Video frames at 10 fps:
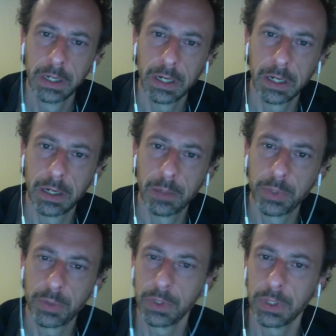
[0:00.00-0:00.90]
Uh,
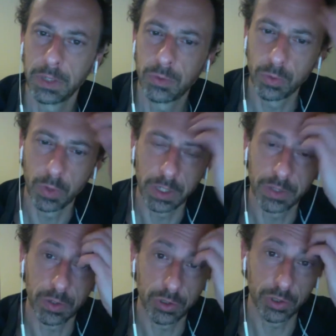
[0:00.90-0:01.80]
between the two
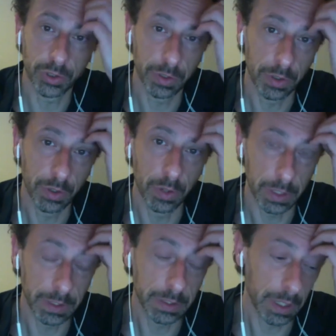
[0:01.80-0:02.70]
research sure.
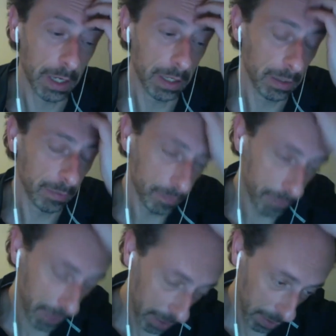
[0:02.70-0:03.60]
units and
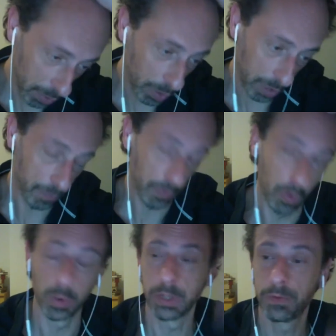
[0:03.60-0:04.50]
very looking
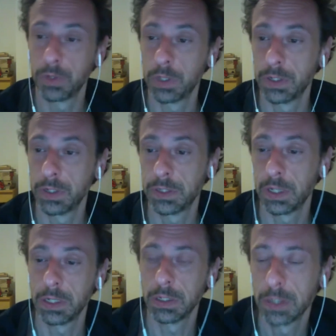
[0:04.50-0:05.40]
forward for this
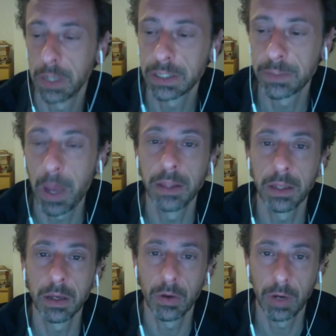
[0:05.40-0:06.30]
and
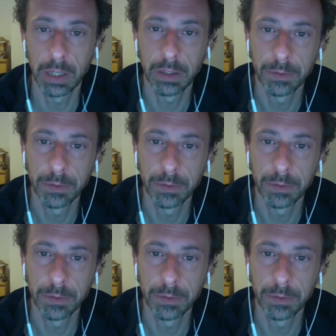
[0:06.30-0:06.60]
expanding on it.